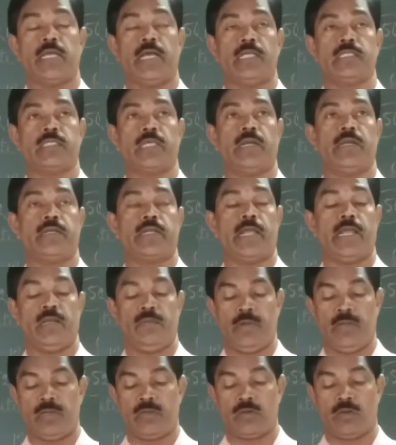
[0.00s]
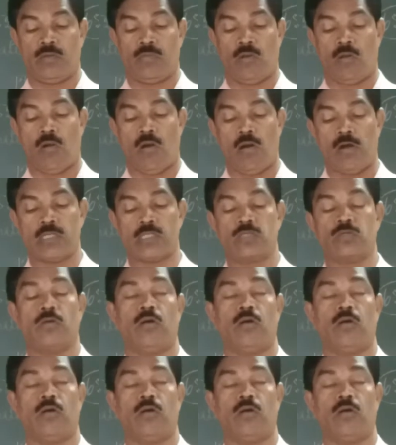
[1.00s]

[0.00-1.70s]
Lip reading: ascertainment of cost